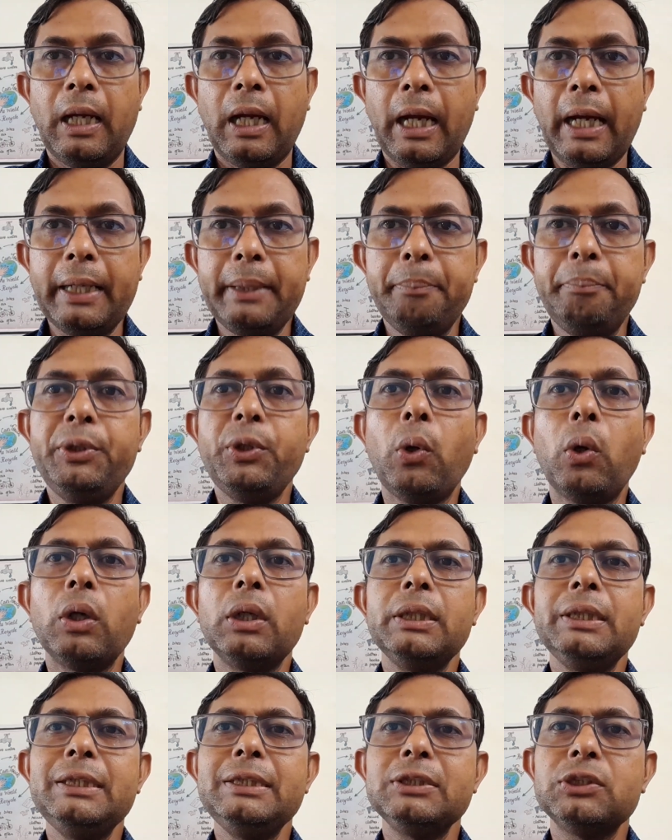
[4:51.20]
And
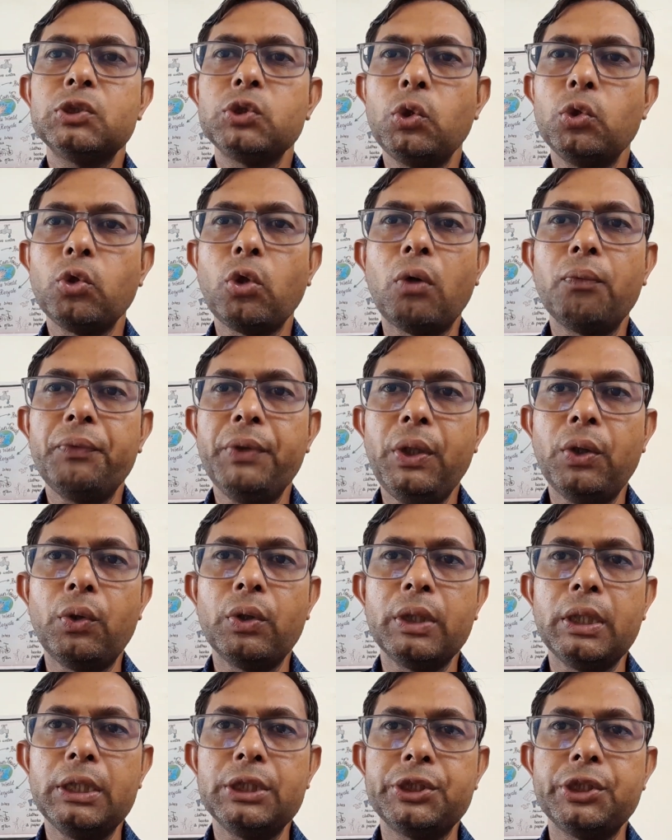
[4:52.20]
beyond this zone of
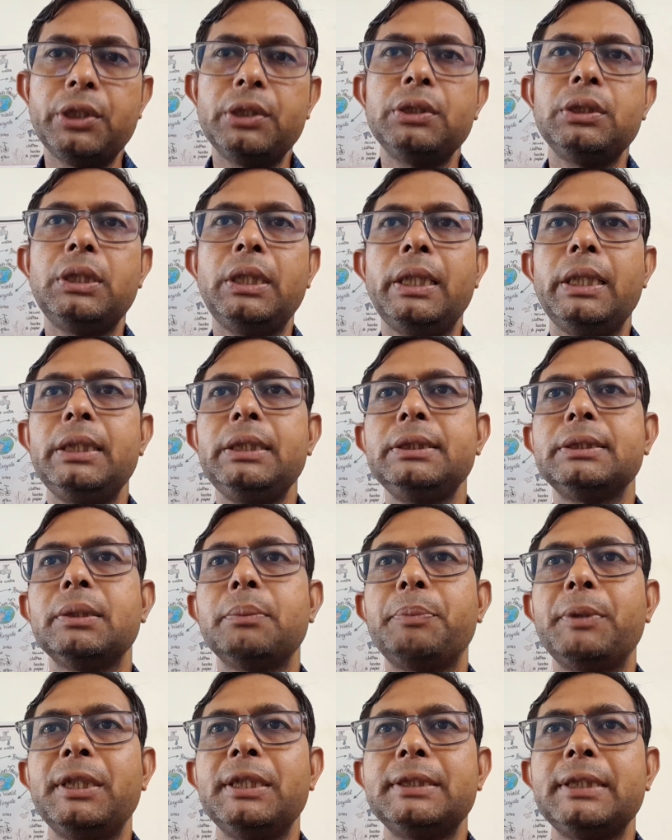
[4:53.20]
elongation, there is
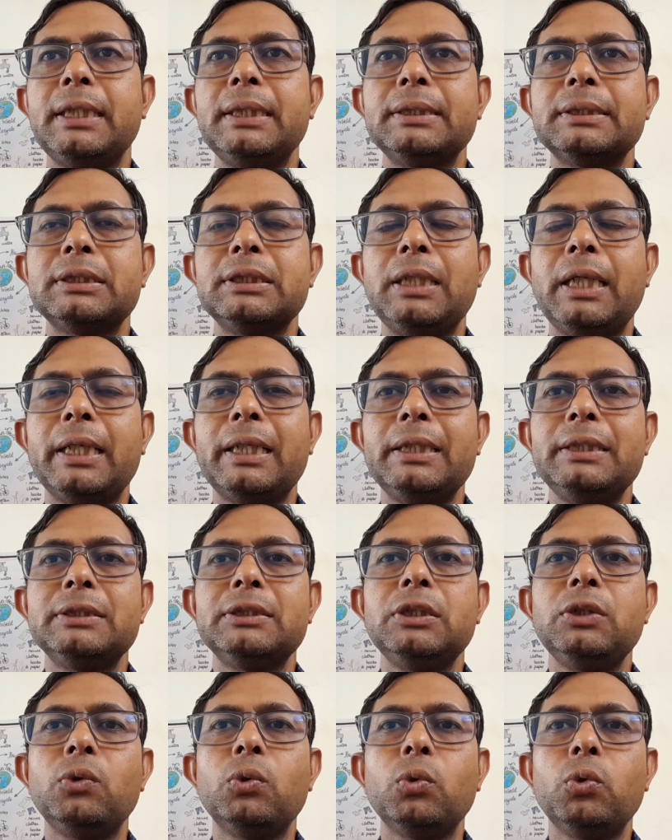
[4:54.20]
a presence that is
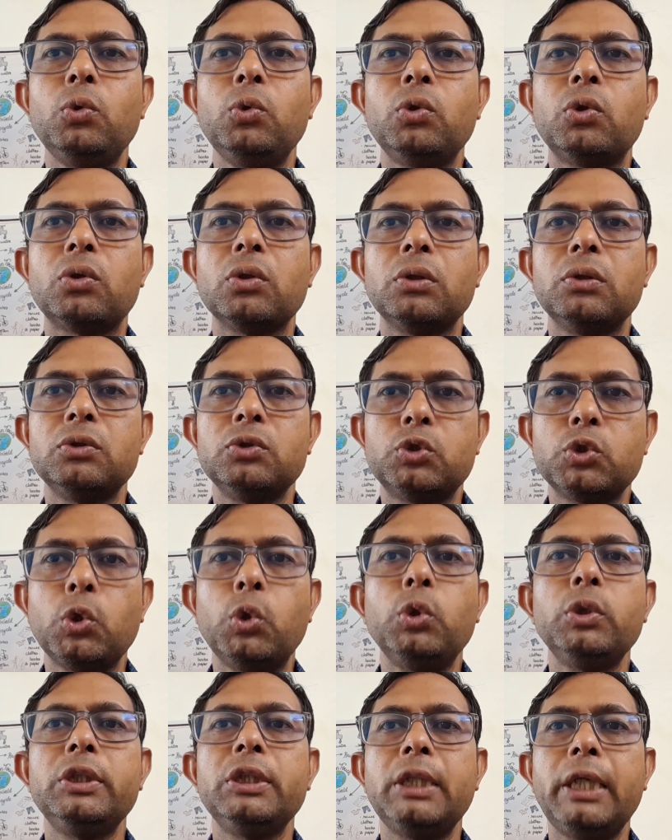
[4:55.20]
the root
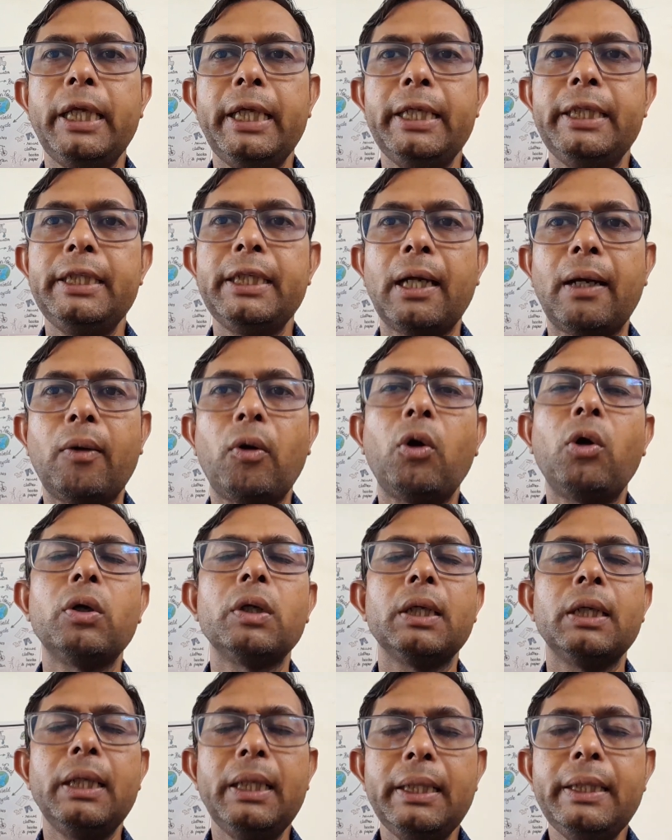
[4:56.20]
zone area
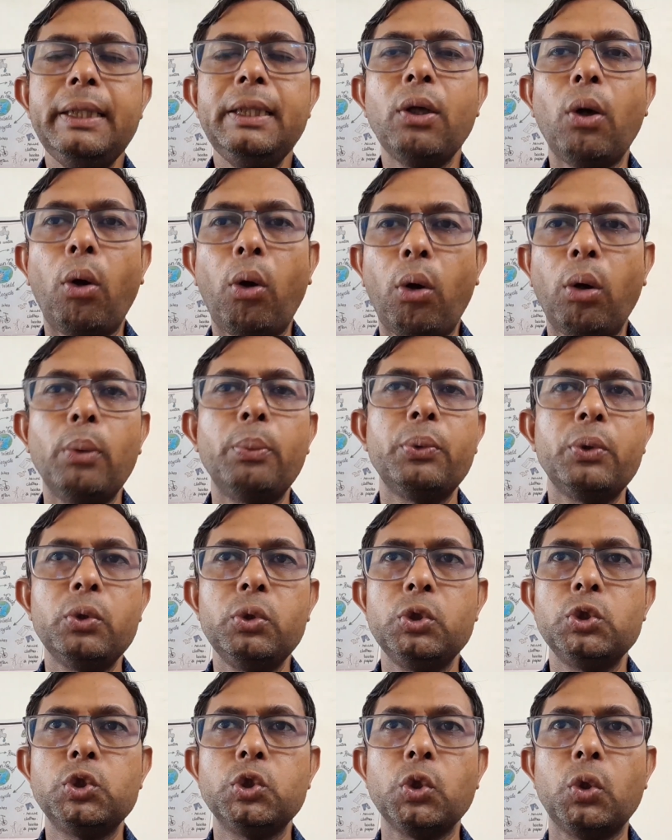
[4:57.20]
or area of
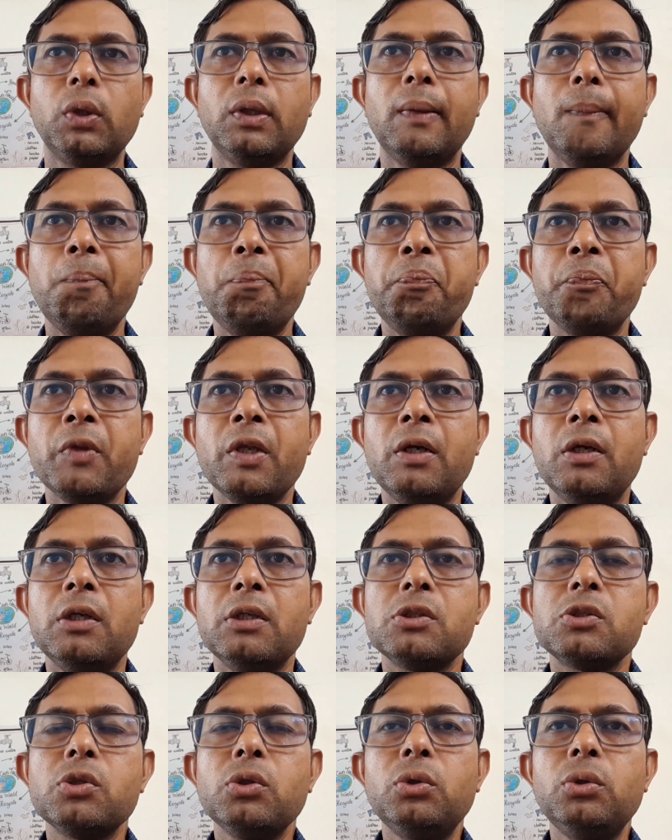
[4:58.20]
root zone.
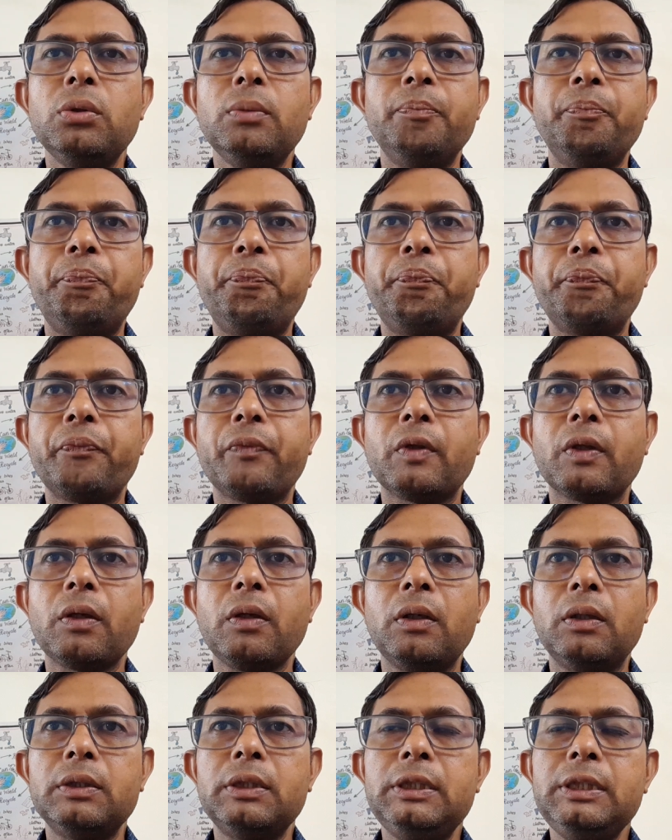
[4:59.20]
So
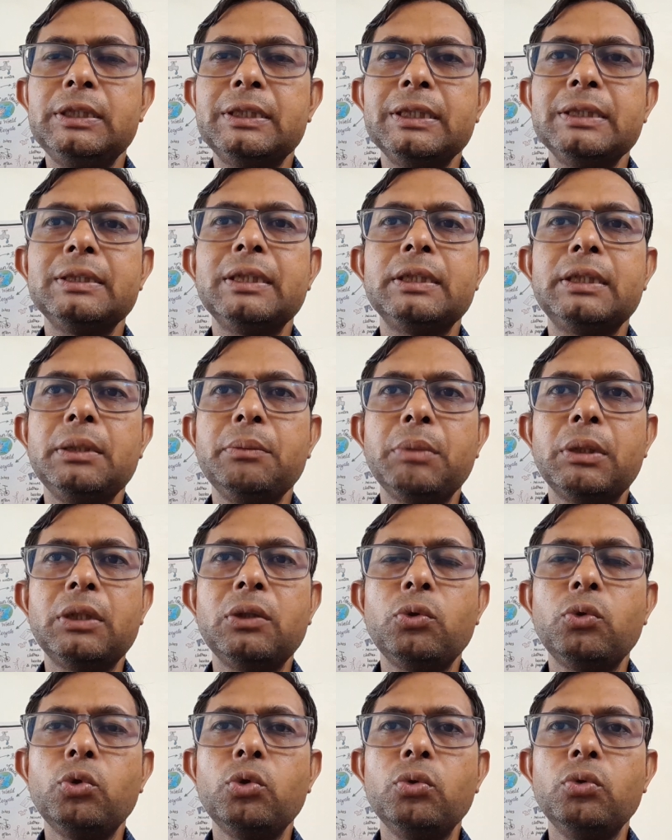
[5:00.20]
this is nothing but
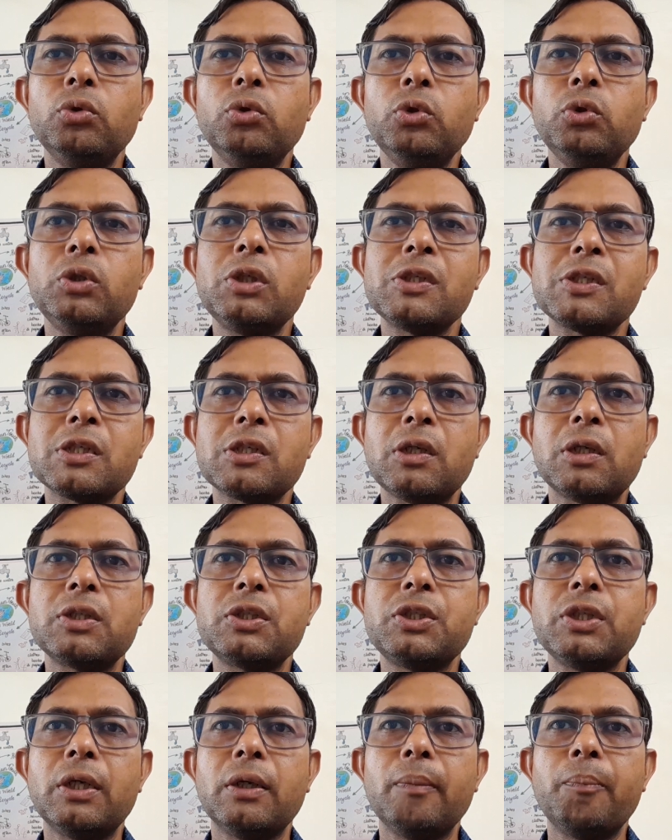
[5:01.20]
the root
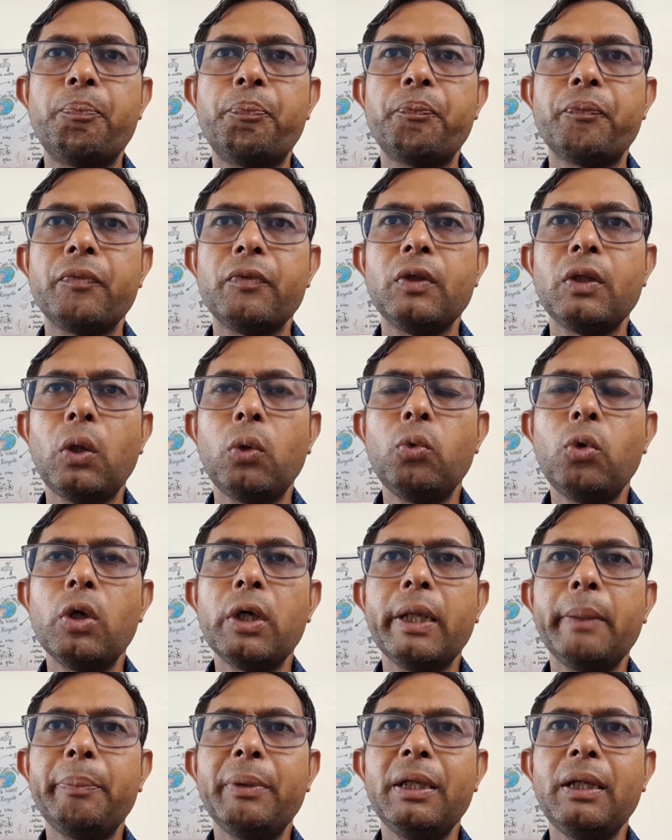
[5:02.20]
structure. Now
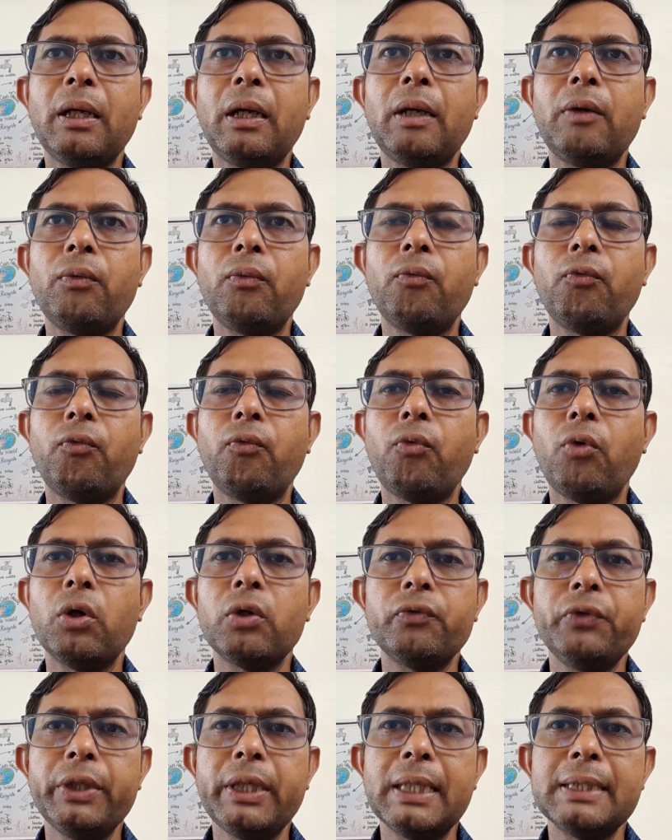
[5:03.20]

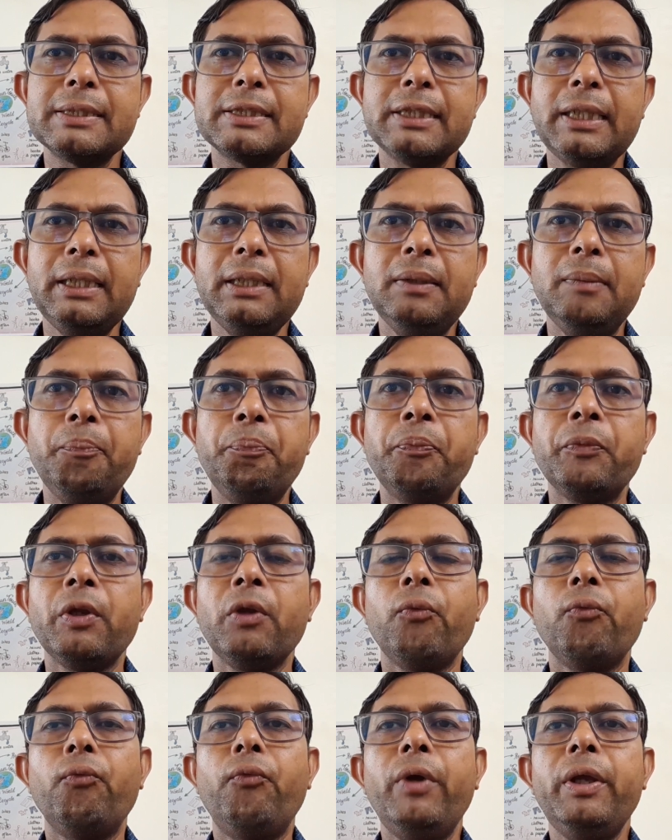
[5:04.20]
what we can say,
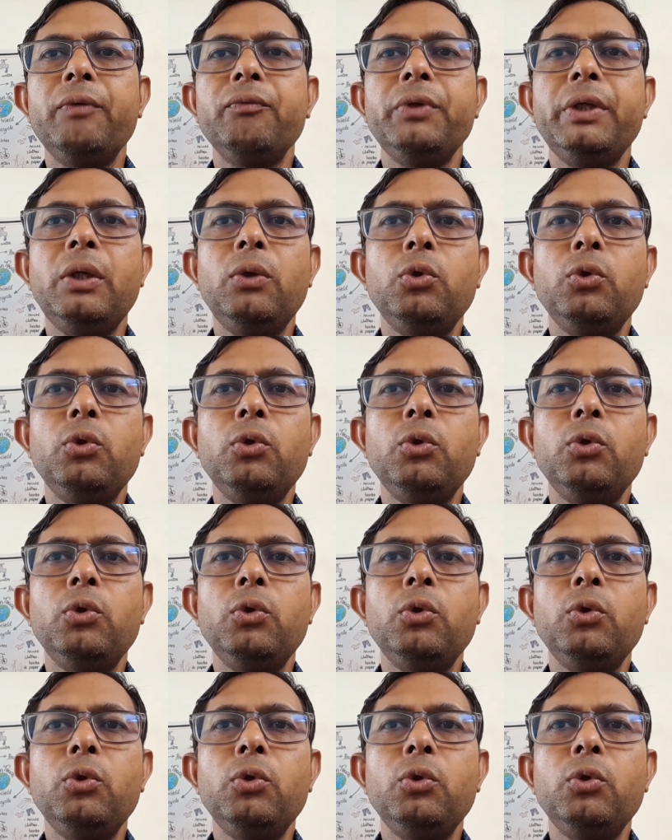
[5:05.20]
when we